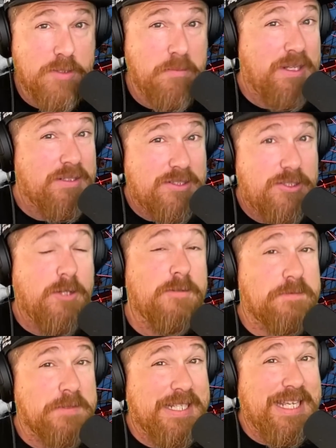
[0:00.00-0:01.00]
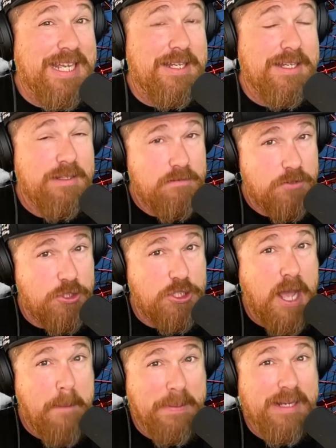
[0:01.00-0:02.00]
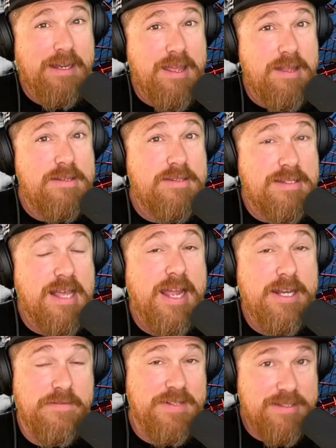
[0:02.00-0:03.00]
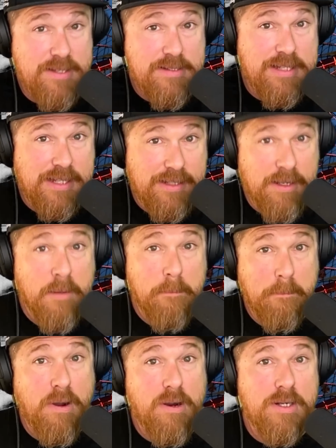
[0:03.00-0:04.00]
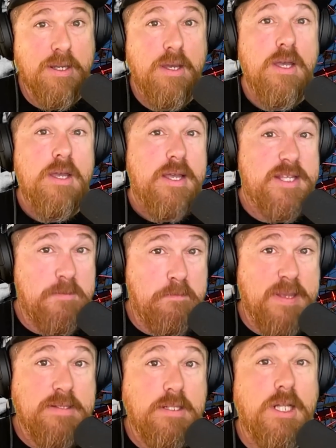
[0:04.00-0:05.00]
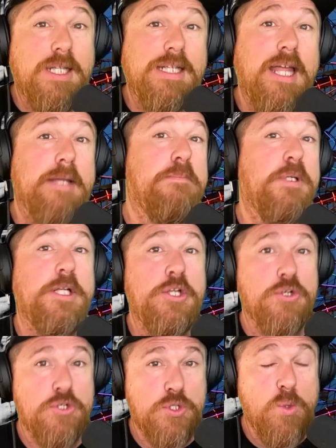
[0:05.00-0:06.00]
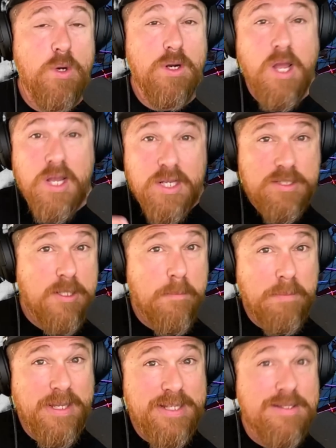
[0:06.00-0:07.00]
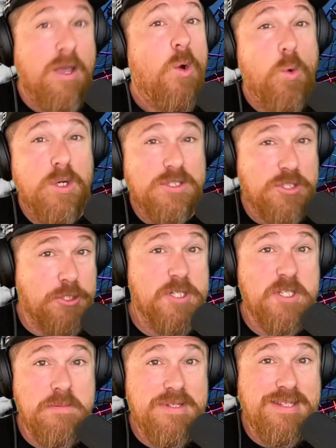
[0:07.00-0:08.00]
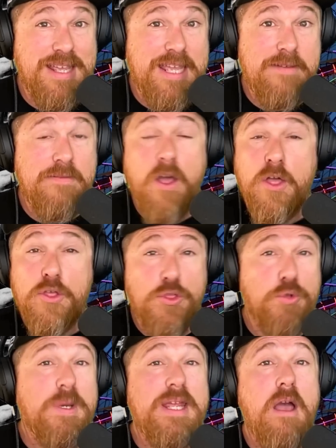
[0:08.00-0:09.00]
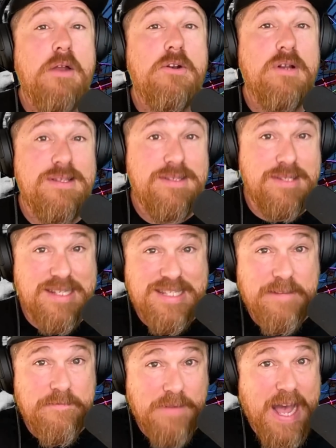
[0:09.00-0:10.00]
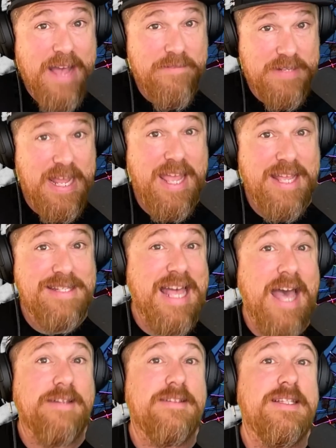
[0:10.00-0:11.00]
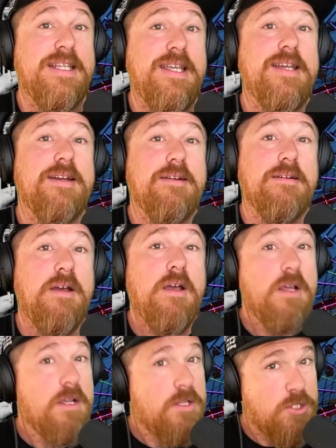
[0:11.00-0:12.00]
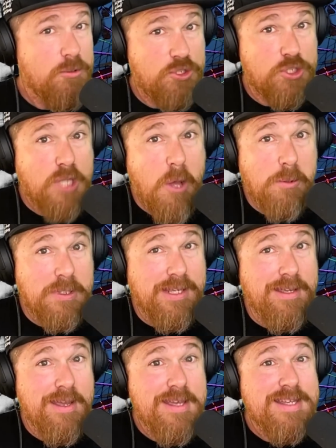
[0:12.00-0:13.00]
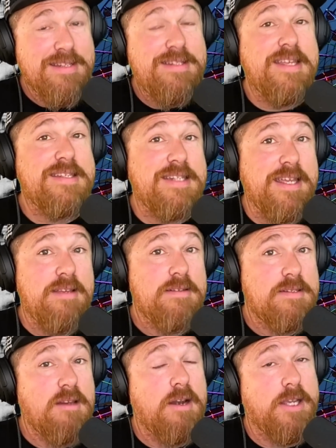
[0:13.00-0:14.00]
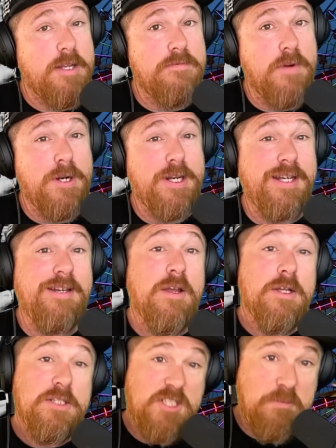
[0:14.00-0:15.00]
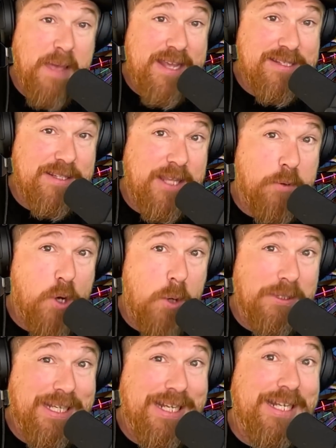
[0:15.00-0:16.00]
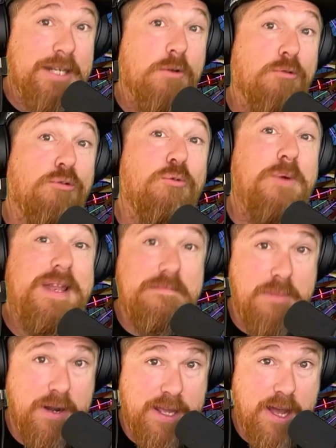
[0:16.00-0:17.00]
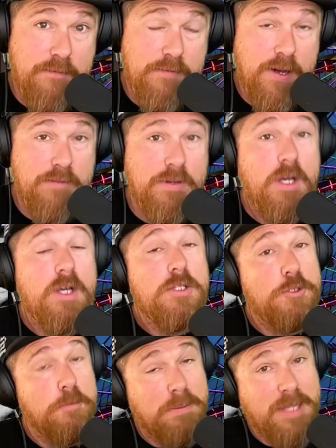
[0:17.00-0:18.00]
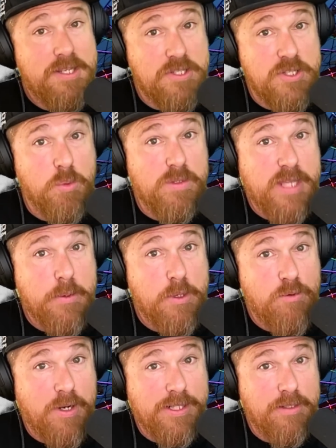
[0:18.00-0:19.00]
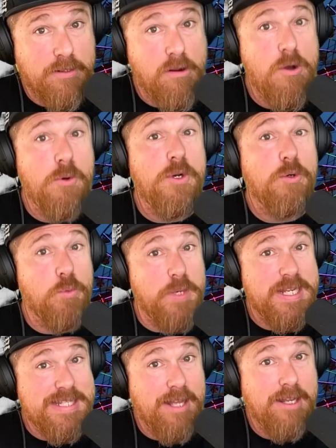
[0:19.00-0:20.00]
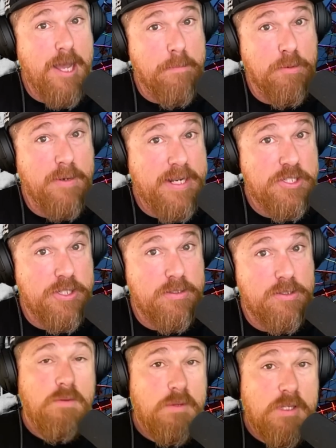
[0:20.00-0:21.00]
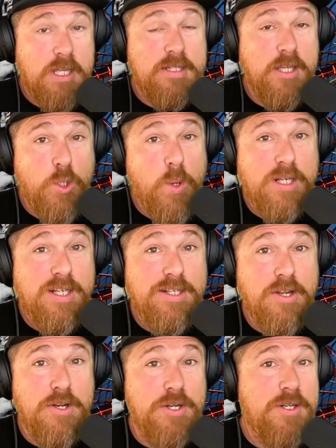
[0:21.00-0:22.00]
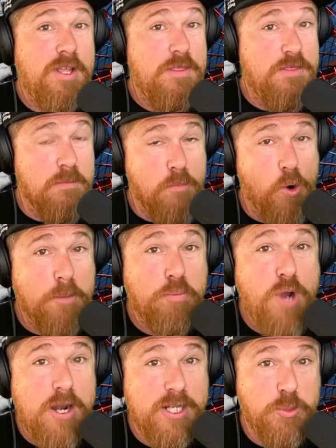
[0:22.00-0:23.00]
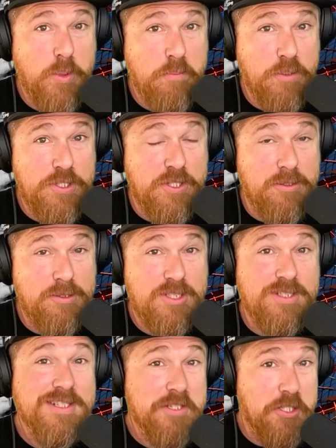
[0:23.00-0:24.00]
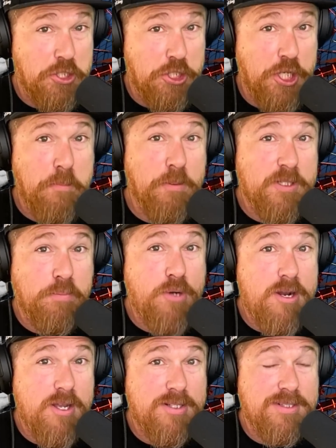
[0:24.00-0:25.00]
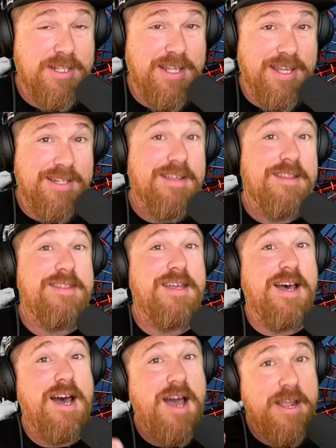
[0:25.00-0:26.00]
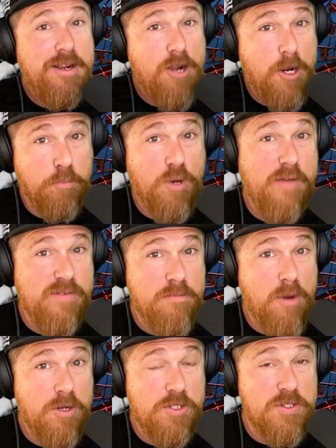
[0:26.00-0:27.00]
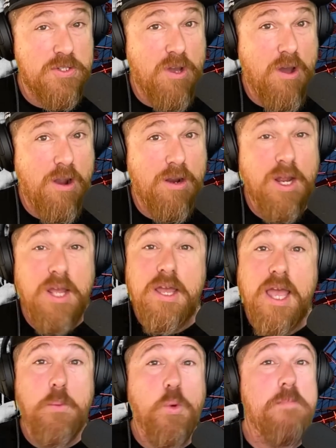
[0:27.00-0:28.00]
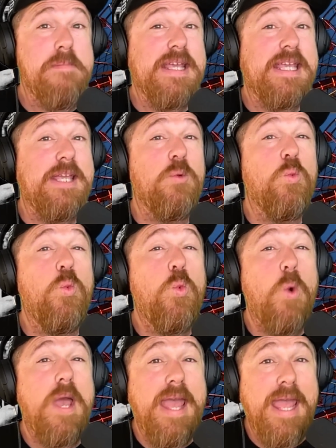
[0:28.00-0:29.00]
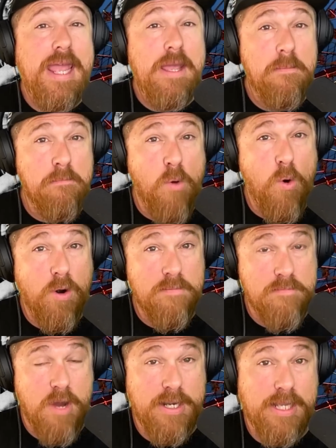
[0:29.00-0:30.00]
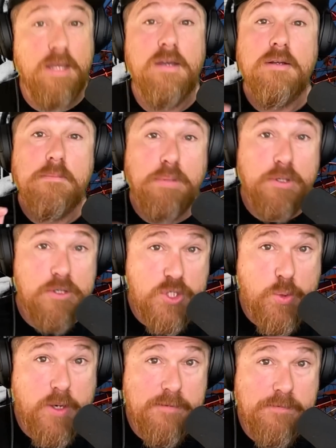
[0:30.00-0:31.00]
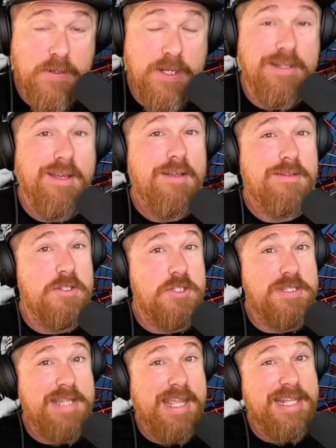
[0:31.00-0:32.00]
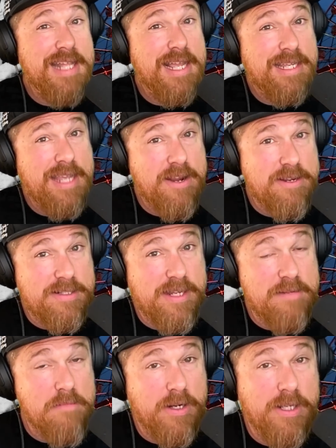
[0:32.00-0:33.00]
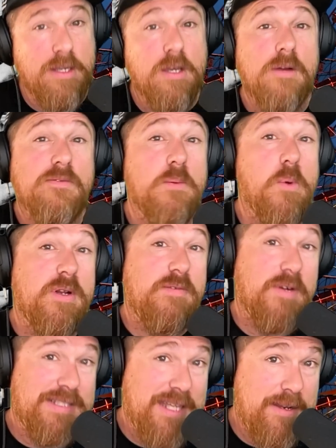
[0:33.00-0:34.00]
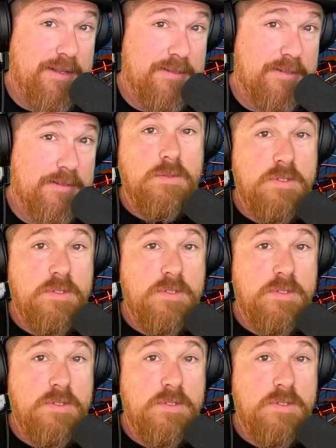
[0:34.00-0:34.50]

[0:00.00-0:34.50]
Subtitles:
Because don't forget, shopping inside of a Disney park is basically like putting your store someplace where it's Christmas Eve 365 days out of the year. So slowly, Disney started converting space that they were only getting rent money off of to places where they were running their own retail operations. And they quickly learned the more products we produce, the cheaper the products get, the higher our profit margins are. And we're making way more money per square foot than just taking that guaranteed money from one of our tenants.